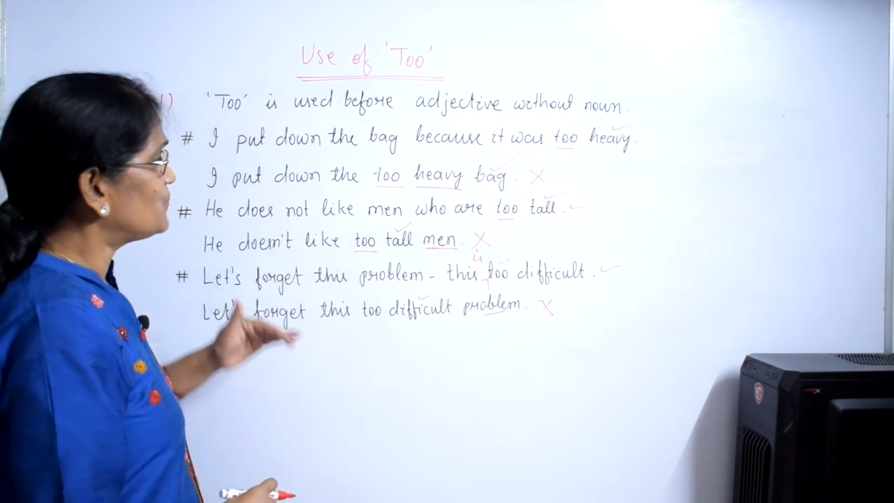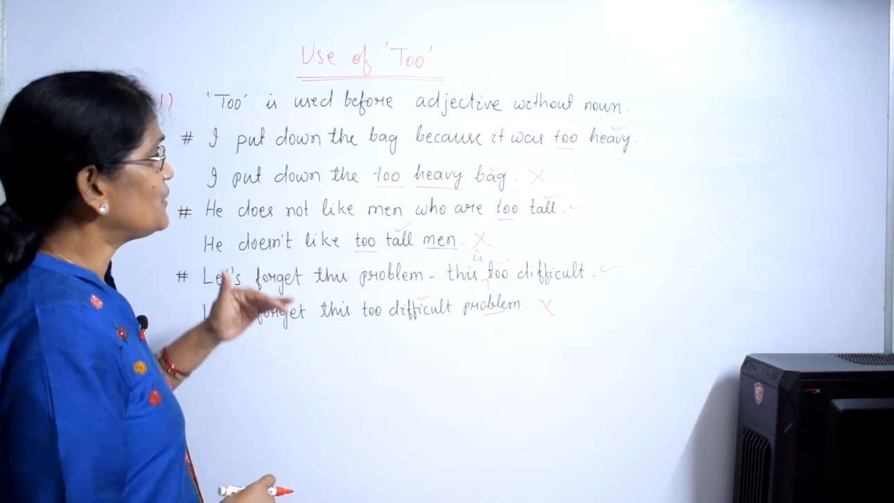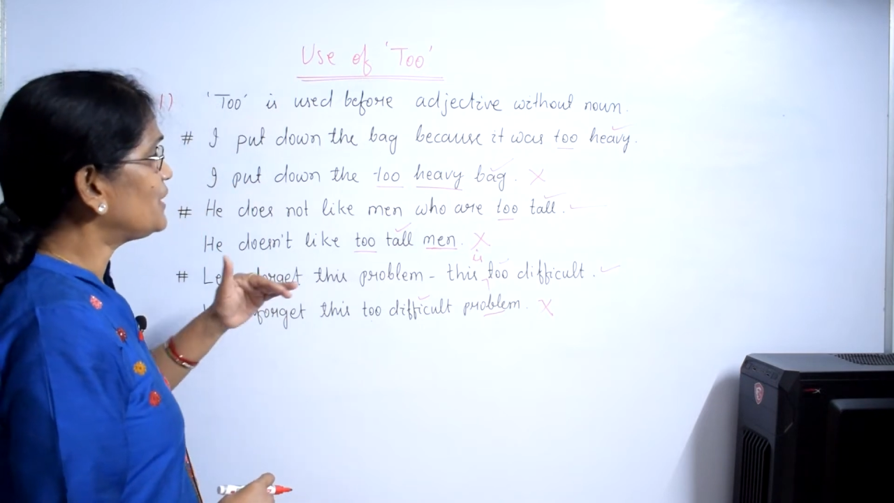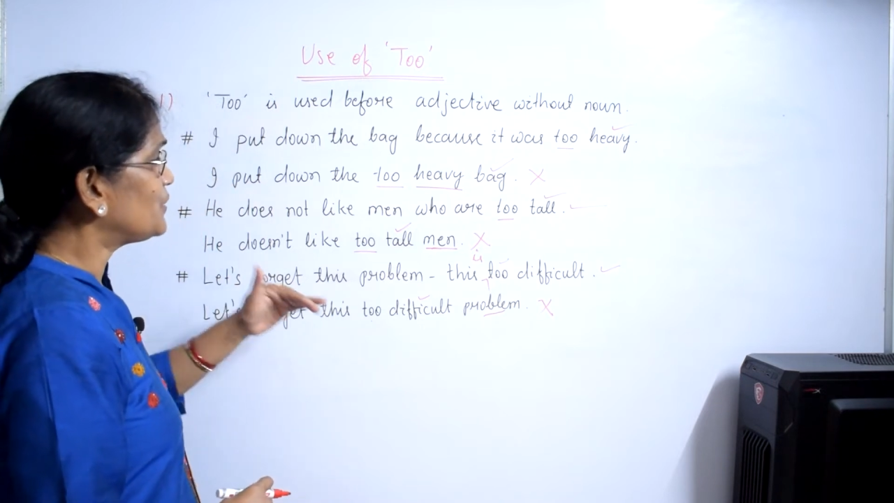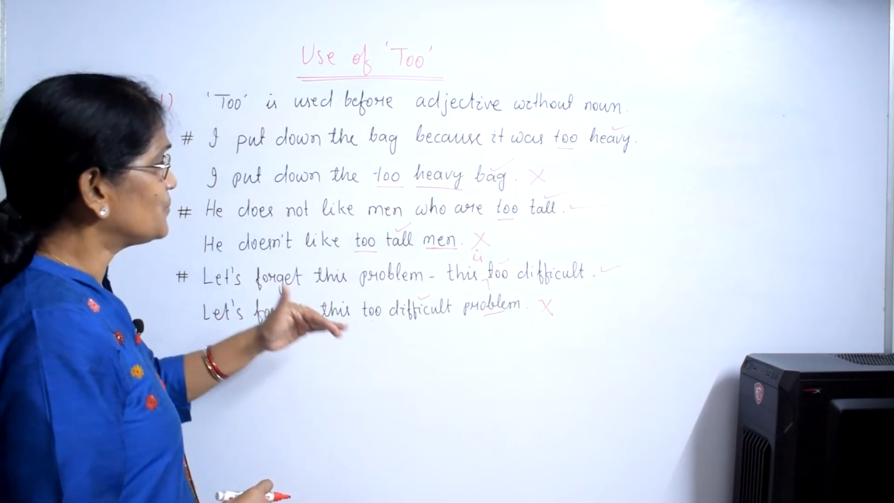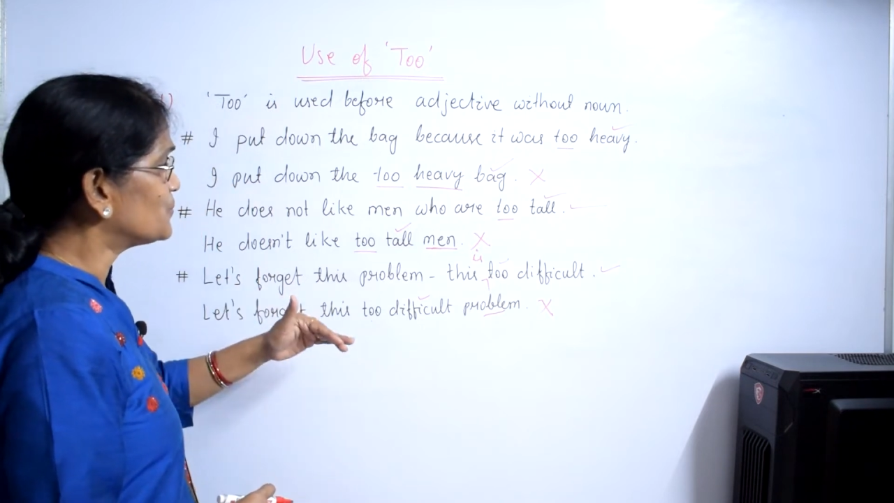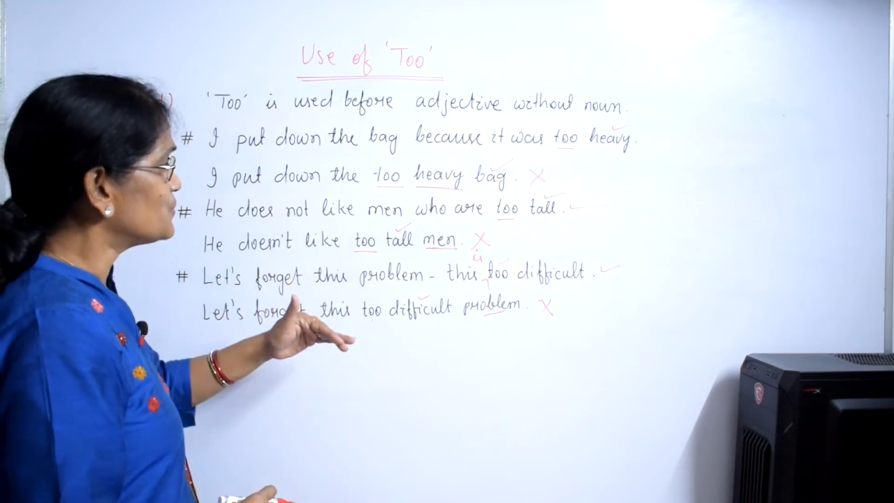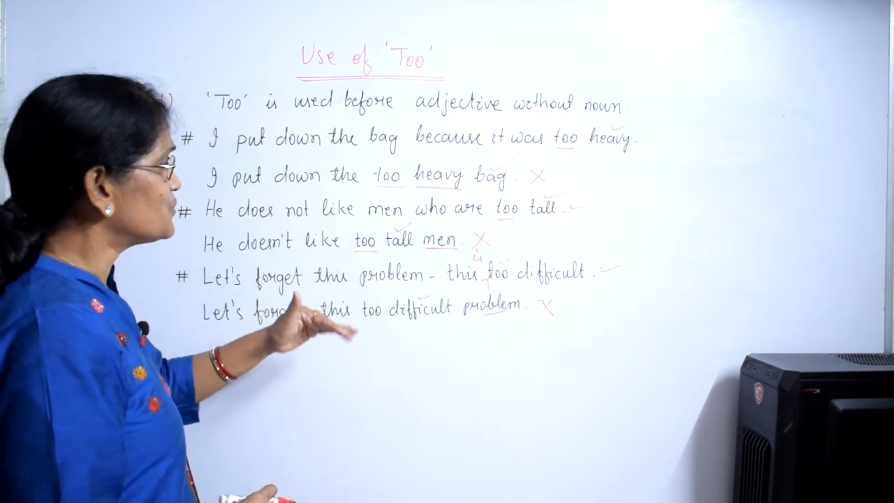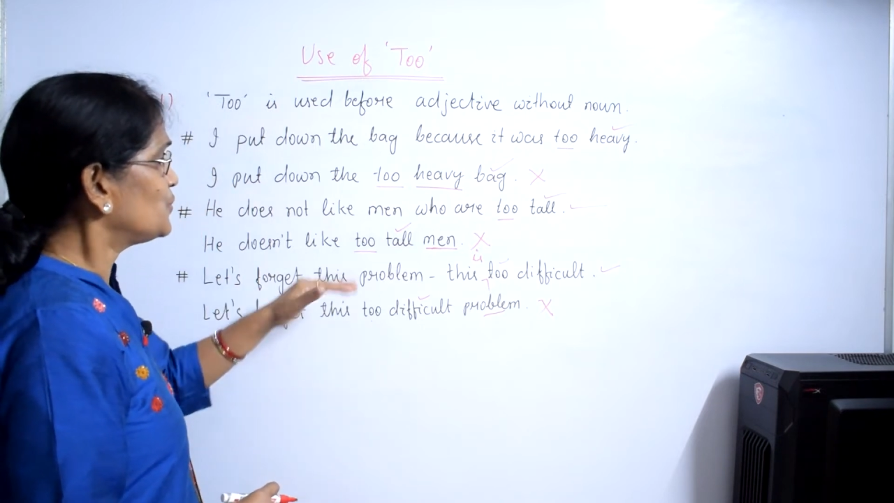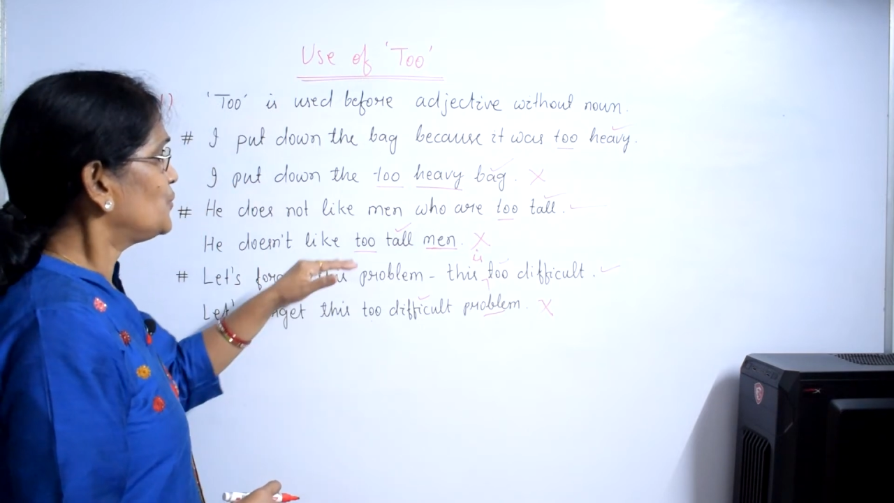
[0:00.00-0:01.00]
we
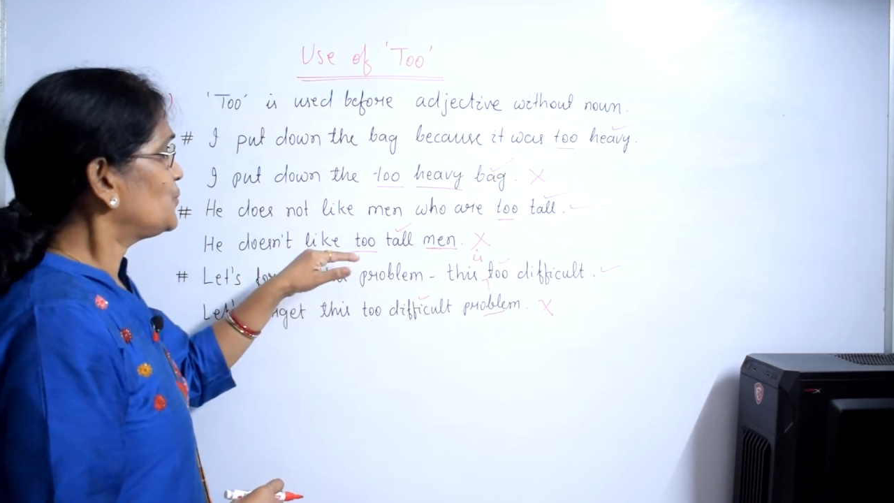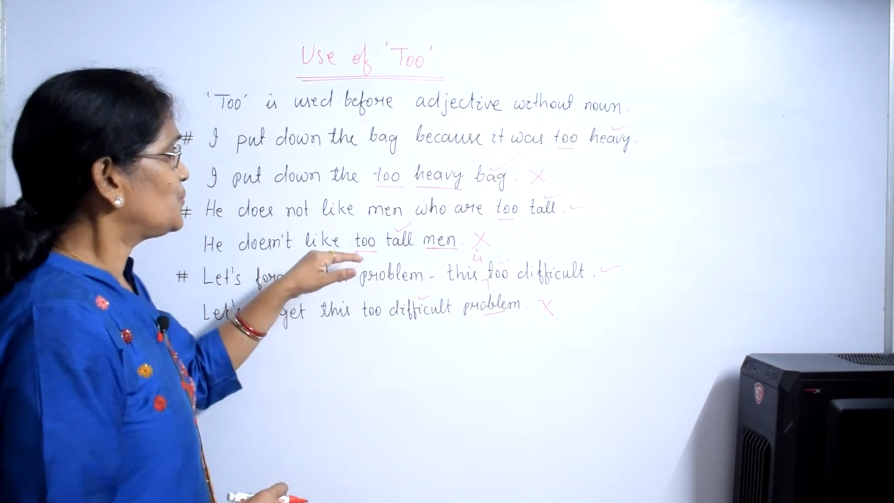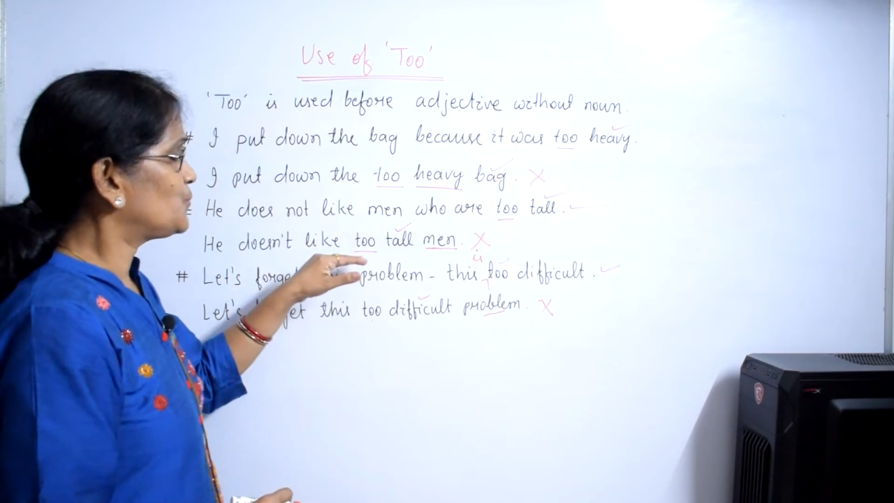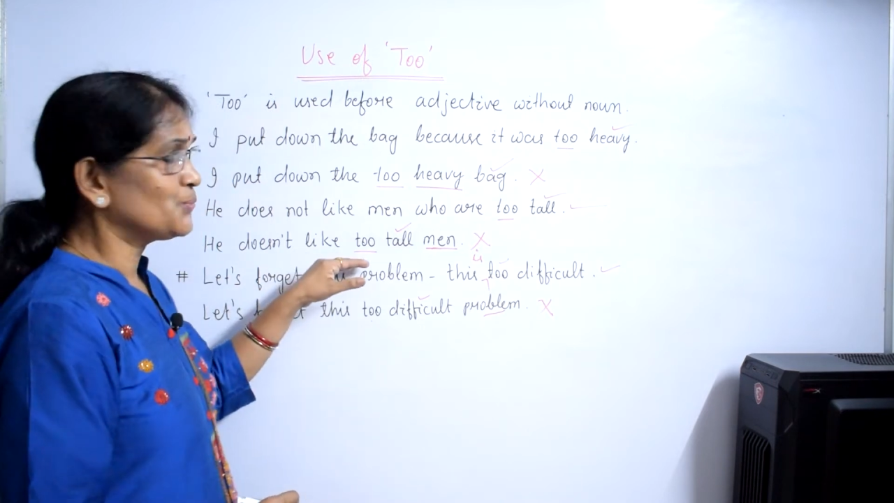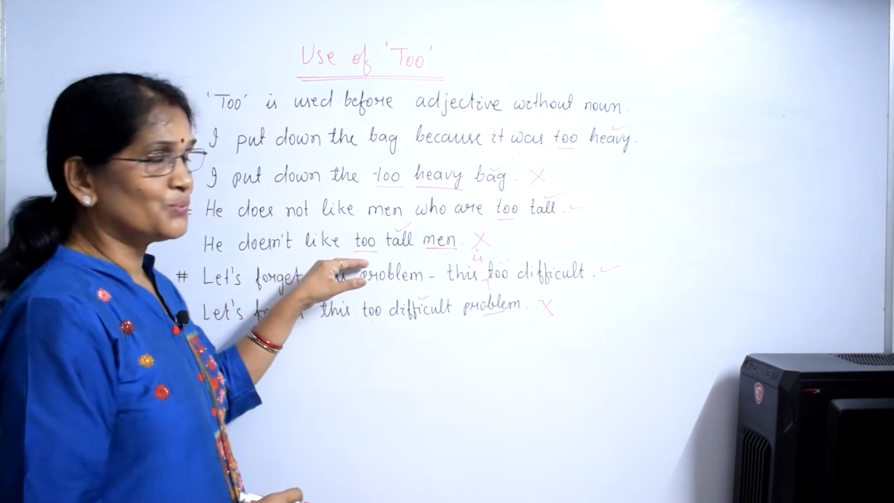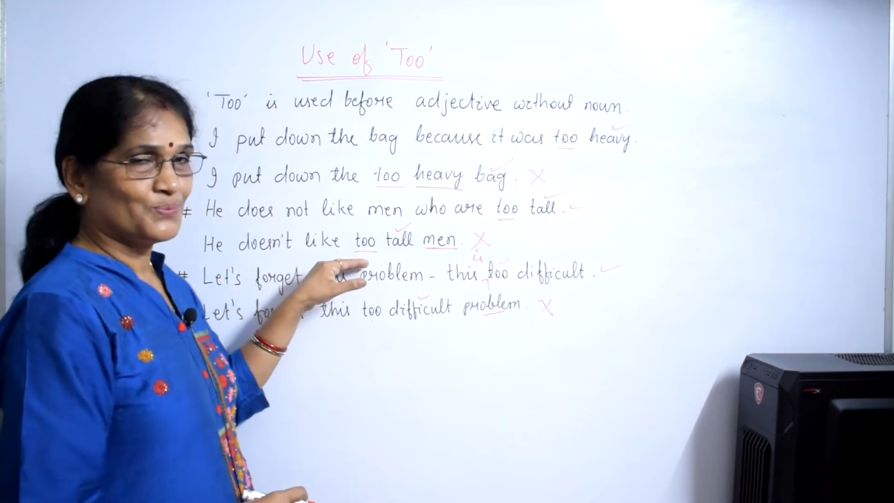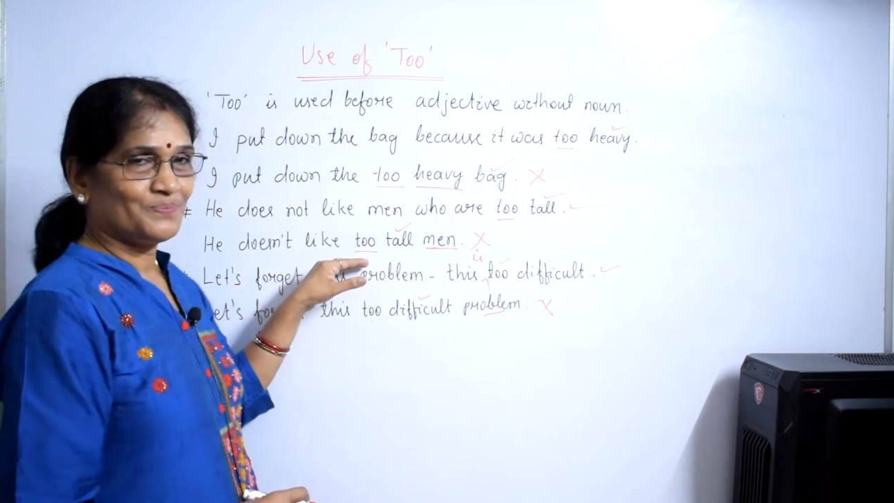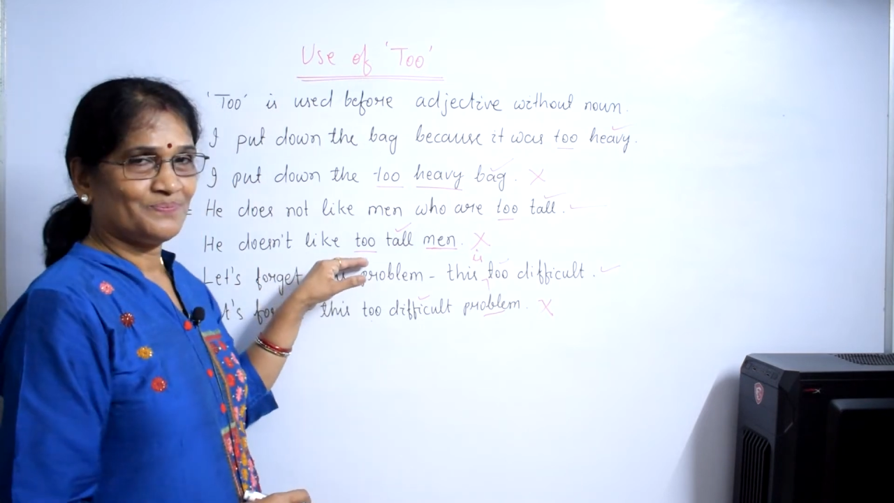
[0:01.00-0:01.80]
use to.